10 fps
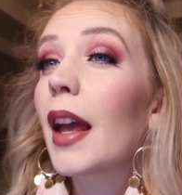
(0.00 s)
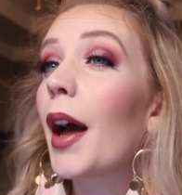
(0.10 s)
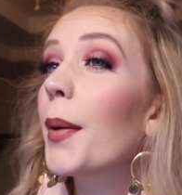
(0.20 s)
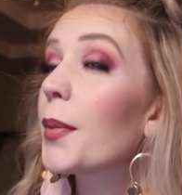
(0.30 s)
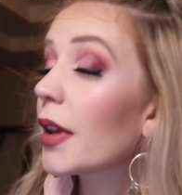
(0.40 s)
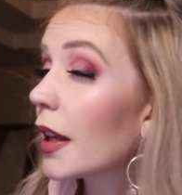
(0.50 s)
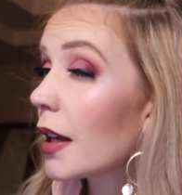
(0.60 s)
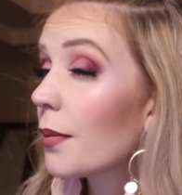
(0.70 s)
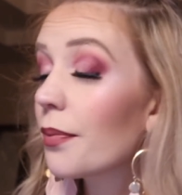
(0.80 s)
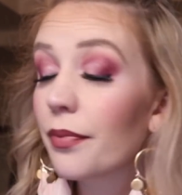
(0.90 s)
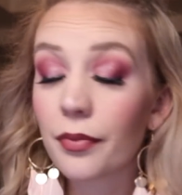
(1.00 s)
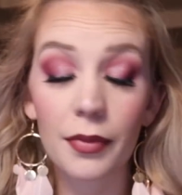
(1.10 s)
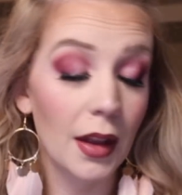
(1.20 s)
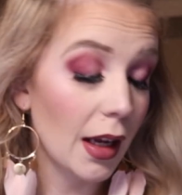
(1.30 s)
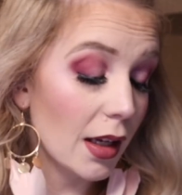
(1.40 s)
Yeah, I'm really
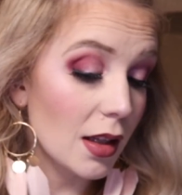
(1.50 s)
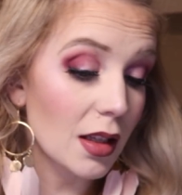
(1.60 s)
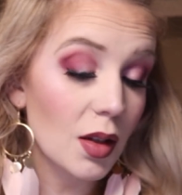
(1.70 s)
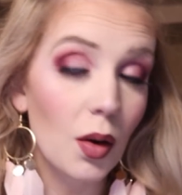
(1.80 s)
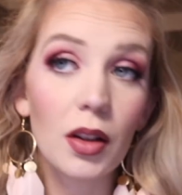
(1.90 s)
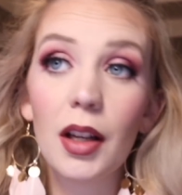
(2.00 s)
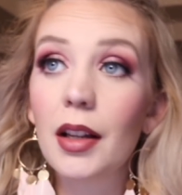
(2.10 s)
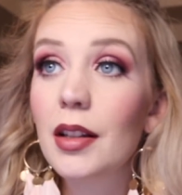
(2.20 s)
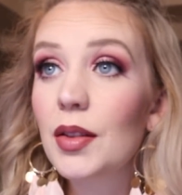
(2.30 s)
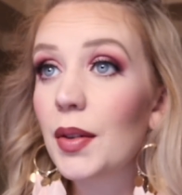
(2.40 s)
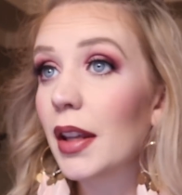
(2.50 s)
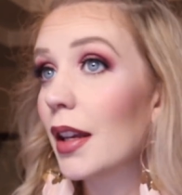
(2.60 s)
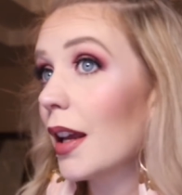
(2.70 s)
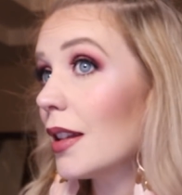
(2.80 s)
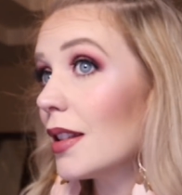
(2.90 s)
liking this whole look. It's
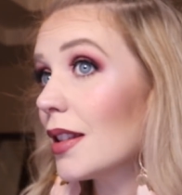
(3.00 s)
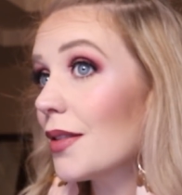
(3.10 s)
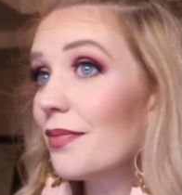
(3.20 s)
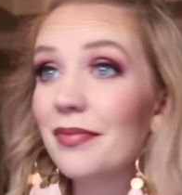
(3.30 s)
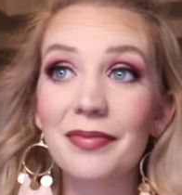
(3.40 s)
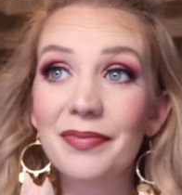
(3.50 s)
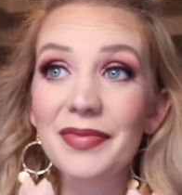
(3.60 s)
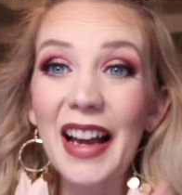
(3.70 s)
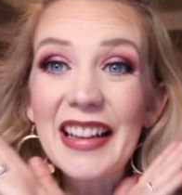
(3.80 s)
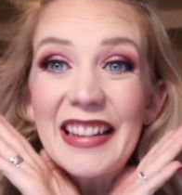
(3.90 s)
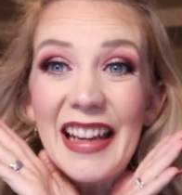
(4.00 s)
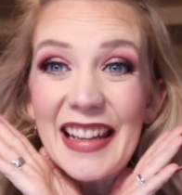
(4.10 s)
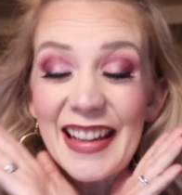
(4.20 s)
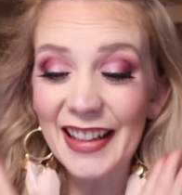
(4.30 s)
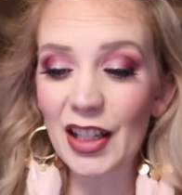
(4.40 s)
really nice. I
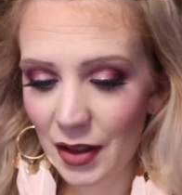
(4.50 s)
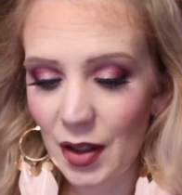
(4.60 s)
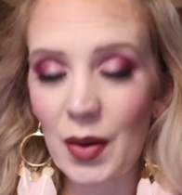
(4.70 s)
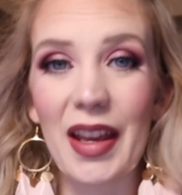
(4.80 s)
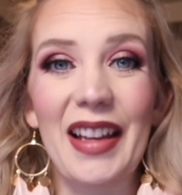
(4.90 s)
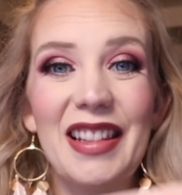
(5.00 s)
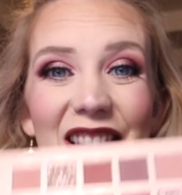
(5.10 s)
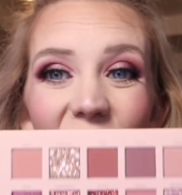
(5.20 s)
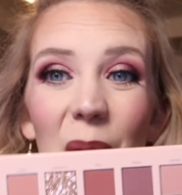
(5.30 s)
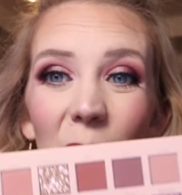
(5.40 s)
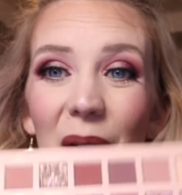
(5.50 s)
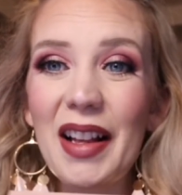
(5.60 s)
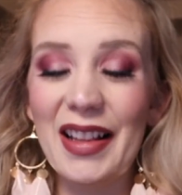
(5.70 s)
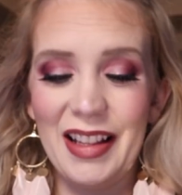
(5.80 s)
like it! So yes, so